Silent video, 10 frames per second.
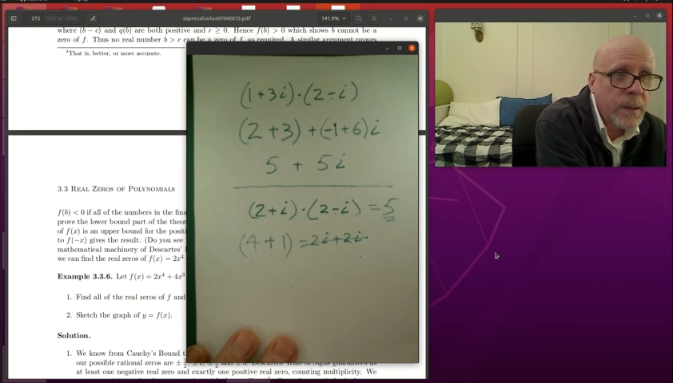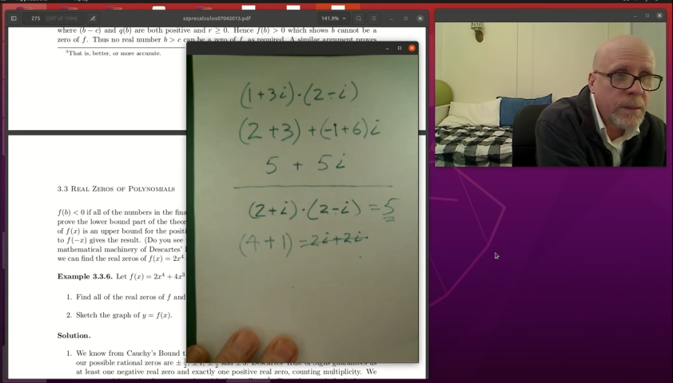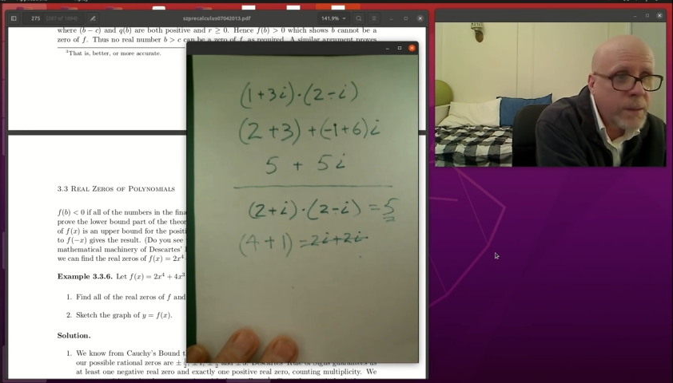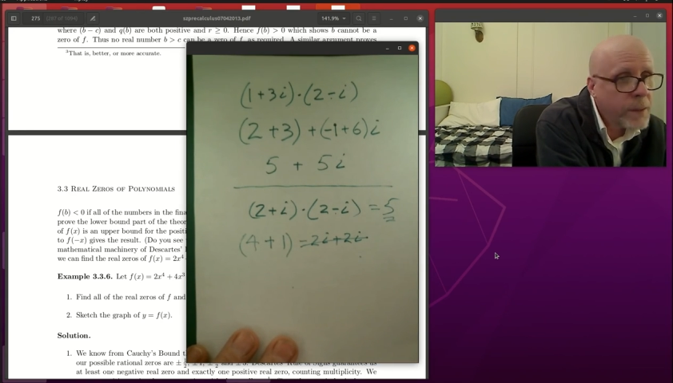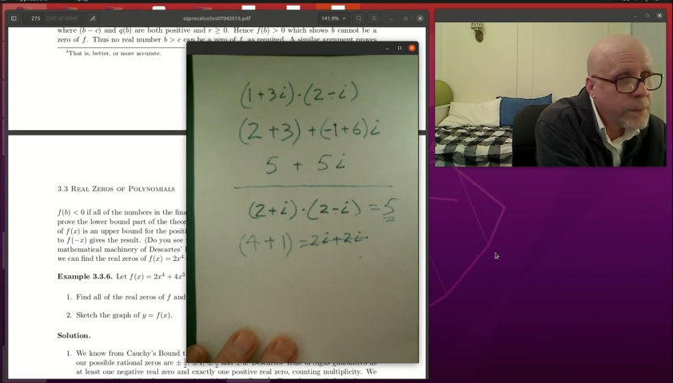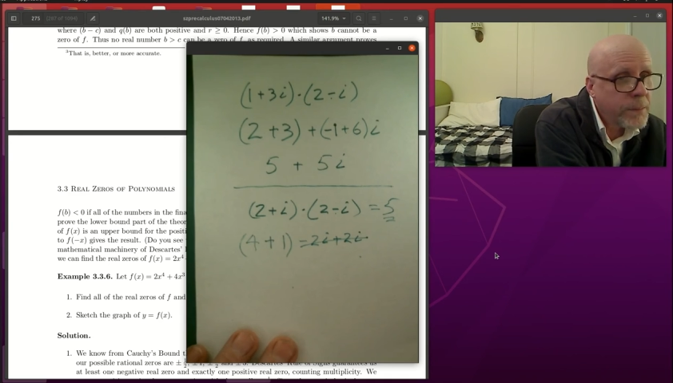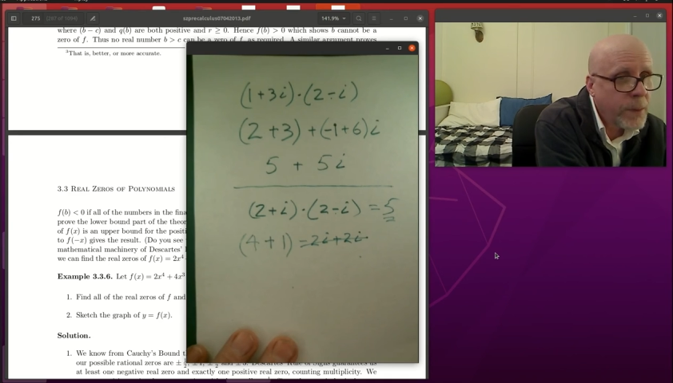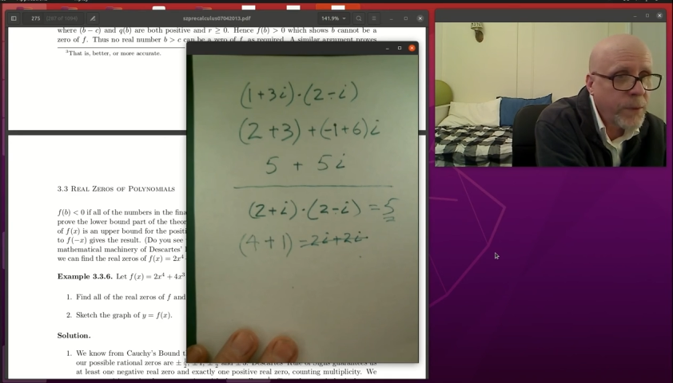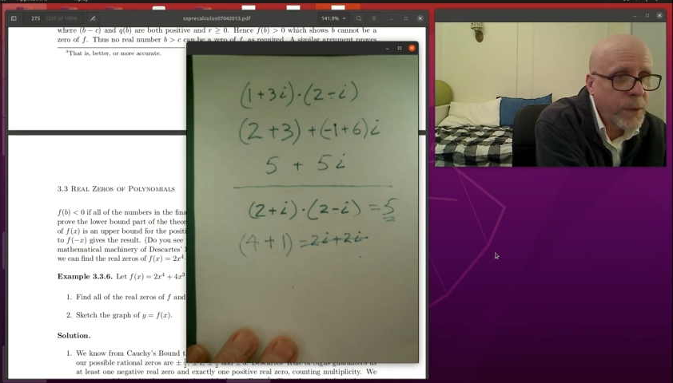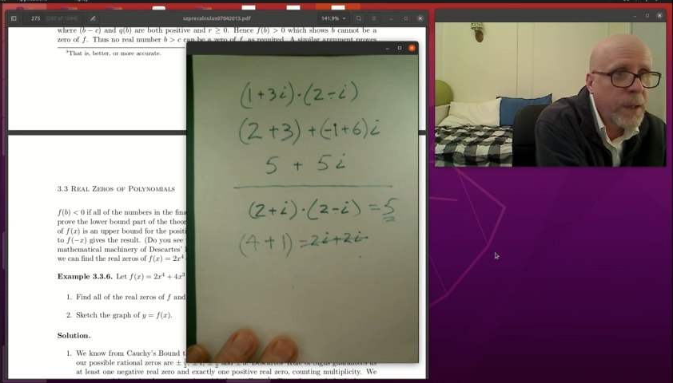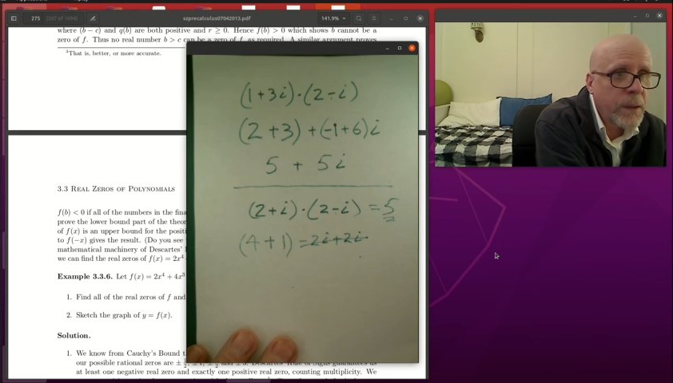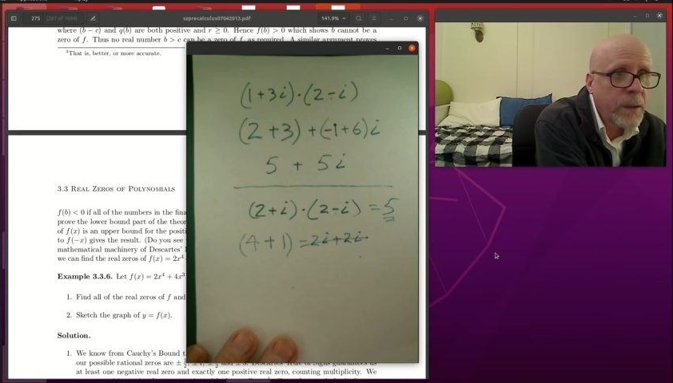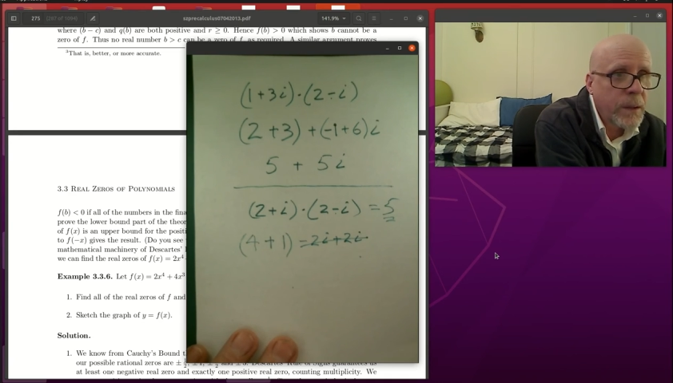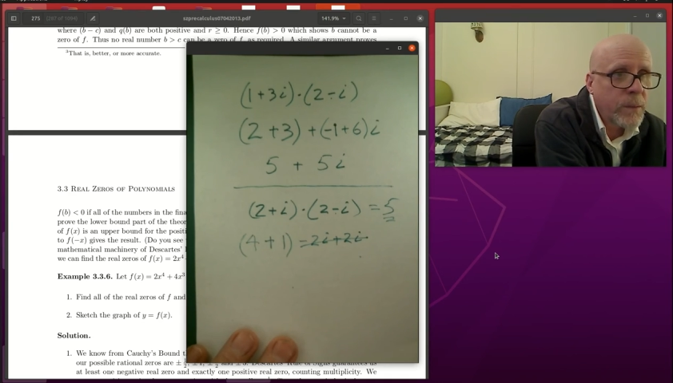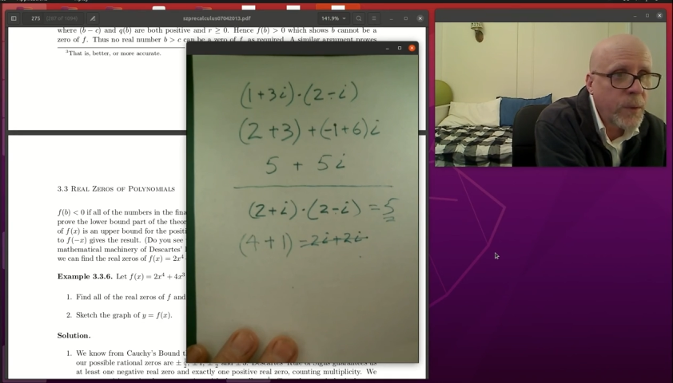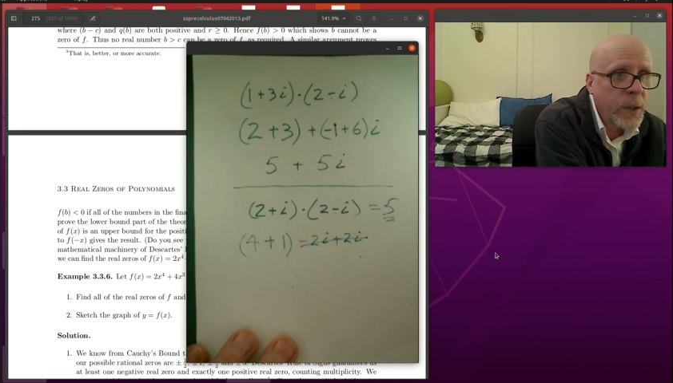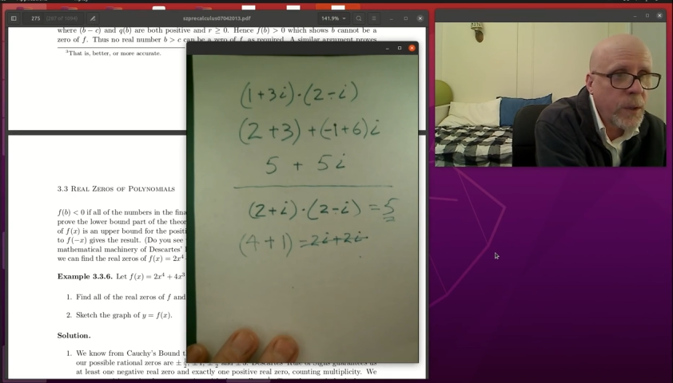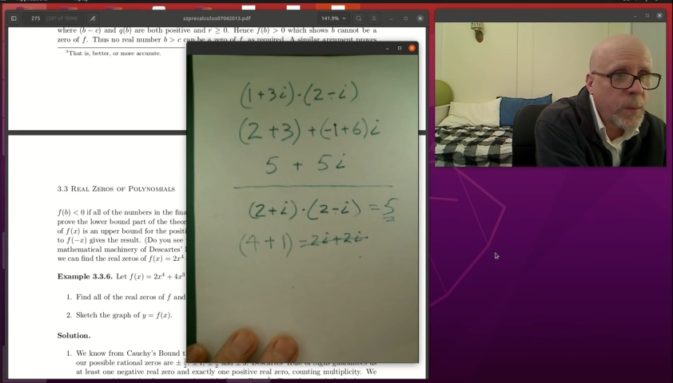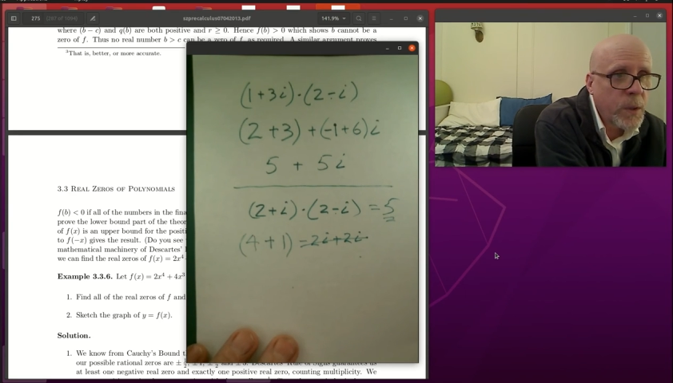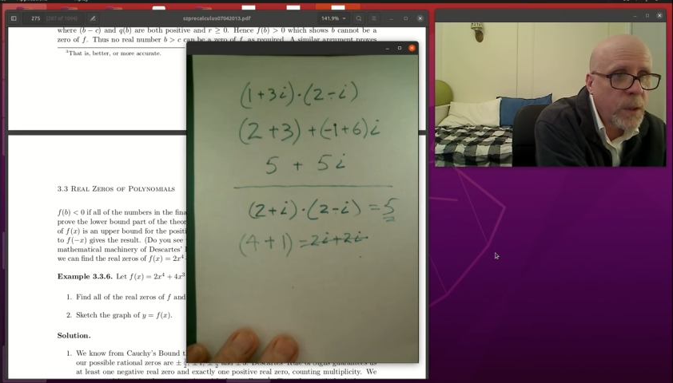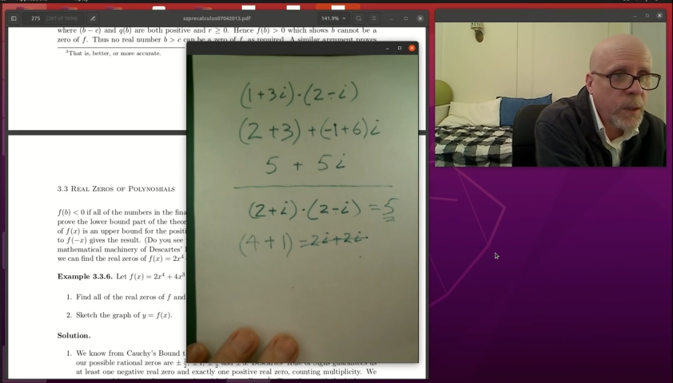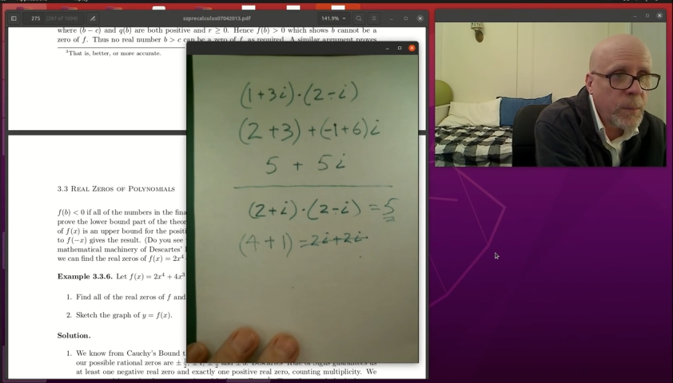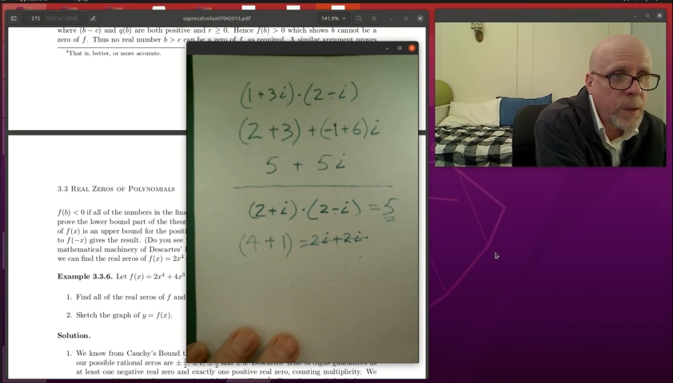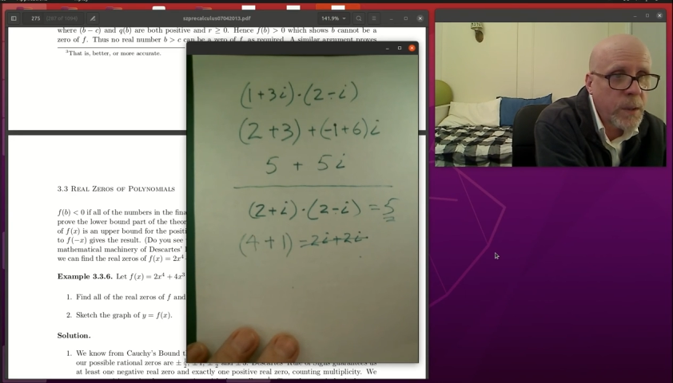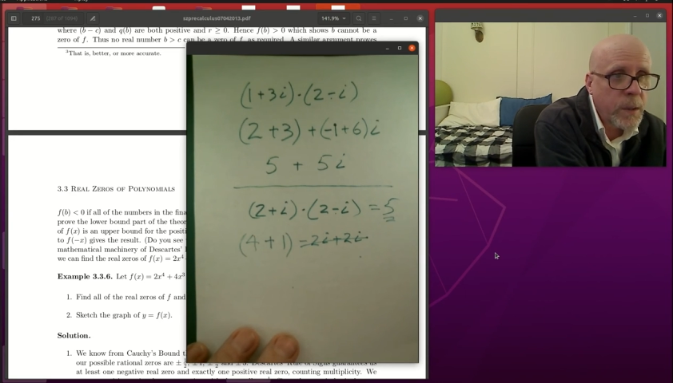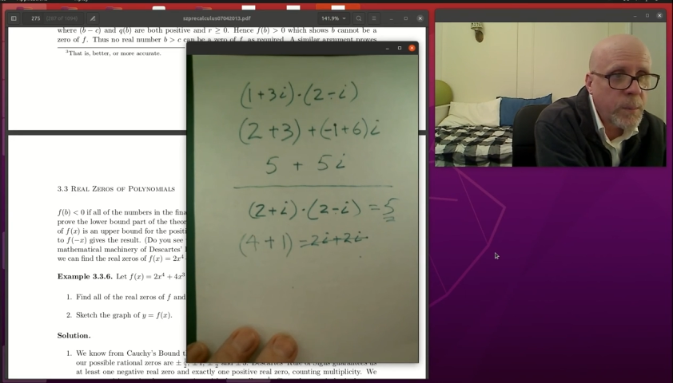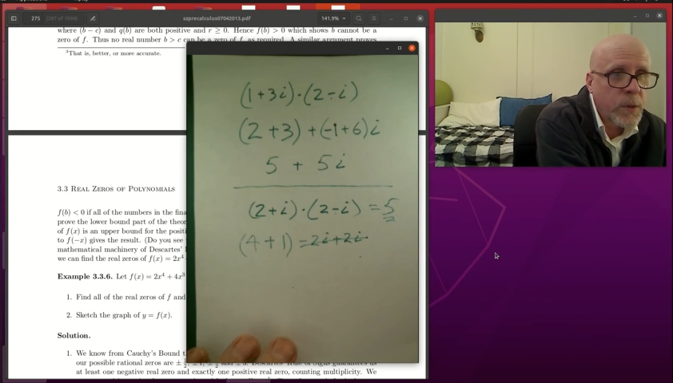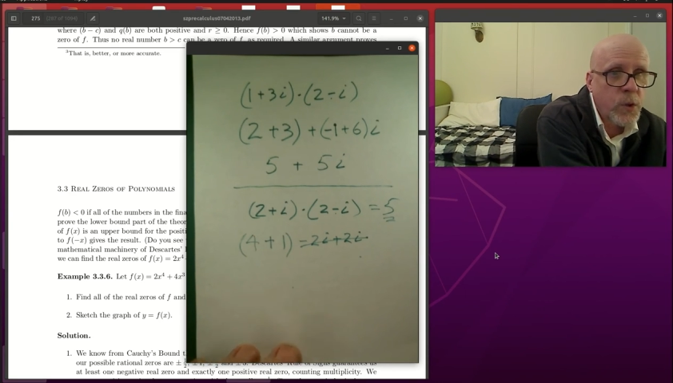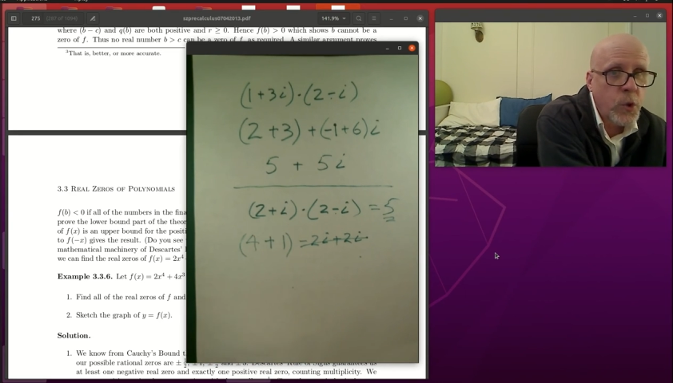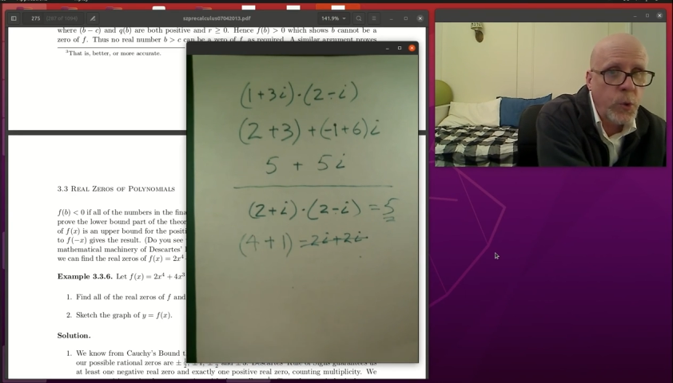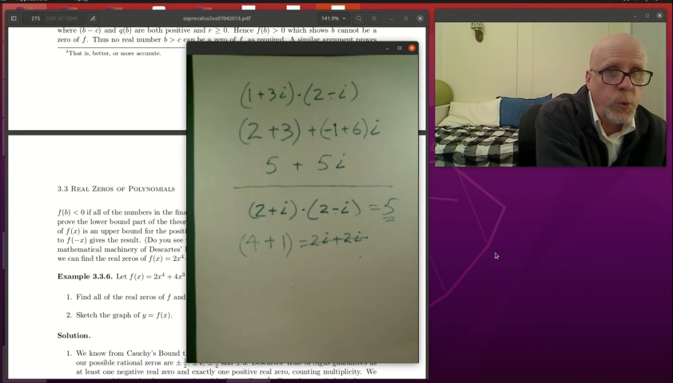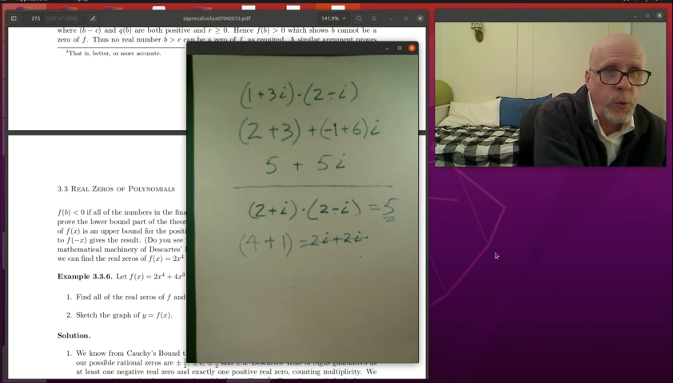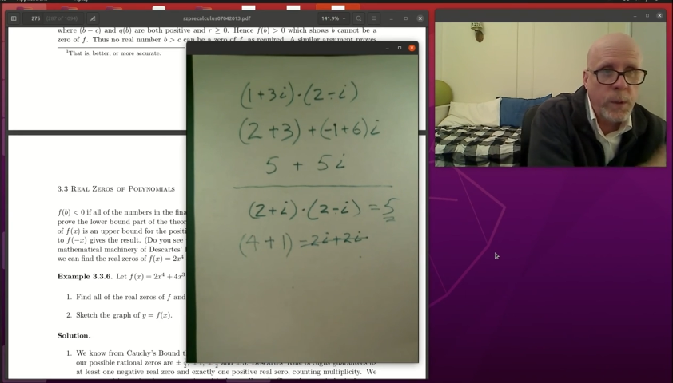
Well, don't forget the real numbers are complex numbers too.